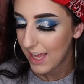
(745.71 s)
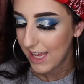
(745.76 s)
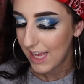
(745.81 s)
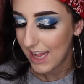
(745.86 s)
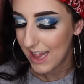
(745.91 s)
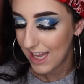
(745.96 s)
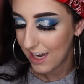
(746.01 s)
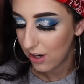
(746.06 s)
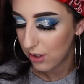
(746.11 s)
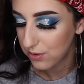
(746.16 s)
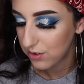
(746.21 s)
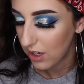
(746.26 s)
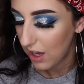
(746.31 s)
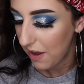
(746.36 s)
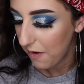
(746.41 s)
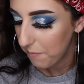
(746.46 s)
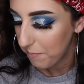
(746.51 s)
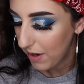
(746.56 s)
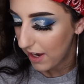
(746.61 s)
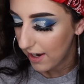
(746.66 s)
And then I also
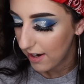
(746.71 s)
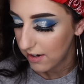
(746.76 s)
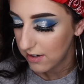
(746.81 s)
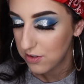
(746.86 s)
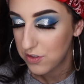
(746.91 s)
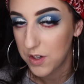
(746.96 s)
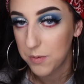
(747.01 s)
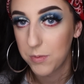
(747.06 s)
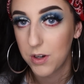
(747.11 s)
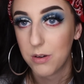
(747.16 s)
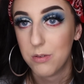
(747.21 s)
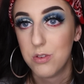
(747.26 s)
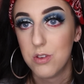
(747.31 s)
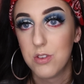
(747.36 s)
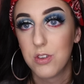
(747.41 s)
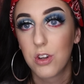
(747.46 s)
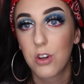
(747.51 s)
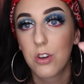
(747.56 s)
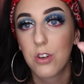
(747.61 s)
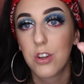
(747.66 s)
have my shimmer I was
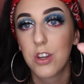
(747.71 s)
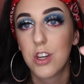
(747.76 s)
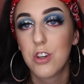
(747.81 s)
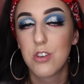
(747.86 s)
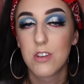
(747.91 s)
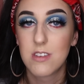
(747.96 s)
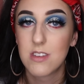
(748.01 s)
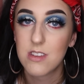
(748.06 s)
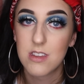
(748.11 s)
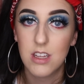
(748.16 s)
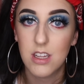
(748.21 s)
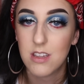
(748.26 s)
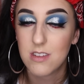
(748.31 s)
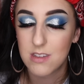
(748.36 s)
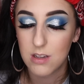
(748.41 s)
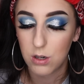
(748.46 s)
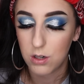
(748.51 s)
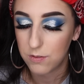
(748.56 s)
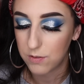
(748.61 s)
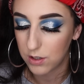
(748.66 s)
using earlier, just the
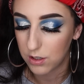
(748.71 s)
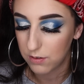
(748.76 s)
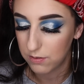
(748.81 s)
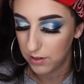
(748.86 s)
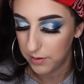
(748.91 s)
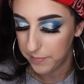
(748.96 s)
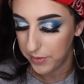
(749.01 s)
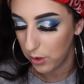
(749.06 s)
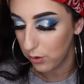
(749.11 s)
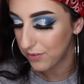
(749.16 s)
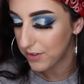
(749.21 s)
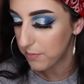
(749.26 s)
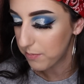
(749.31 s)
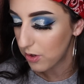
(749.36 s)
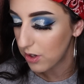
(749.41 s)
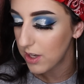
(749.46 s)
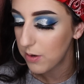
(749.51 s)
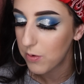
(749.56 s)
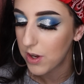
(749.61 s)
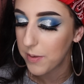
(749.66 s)
silver from the Ulta
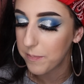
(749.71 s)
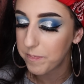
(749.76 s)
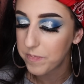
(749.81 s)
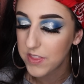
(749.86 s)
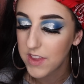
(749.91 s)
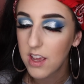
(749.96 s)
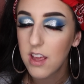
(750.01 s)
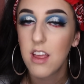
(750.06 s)
Beauty one.